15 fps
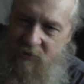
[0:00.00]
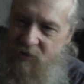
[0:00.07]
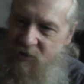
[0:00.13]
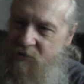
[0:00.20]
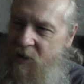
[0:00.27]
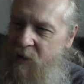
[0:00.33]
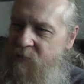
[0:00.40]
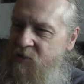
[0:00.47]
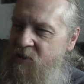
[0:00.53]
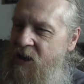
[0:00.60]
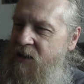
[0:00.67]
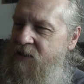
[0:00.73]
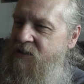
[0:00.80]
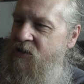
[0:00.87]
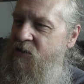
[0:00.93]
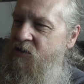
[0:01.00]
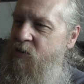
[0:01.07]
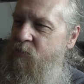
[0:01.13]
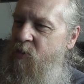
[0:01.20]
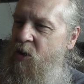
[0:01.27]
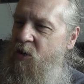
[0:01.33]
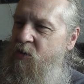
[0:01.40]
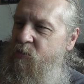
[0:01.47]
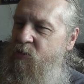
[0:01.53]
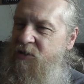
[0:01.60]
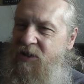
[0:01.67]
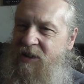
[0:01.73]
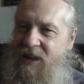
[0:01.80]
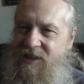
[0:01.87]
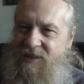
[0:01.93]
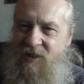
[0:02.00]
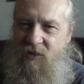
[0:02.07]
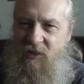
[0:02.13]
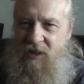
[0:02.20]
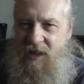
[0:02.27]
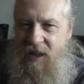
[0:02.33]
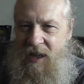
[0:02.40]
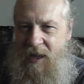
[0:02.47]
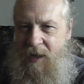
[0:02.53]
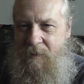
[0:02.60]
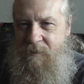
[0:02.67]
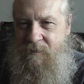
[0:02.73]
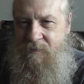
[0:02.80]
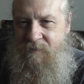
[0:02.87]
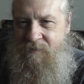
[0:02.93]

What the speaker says: description actually on the bottle, but there is on the,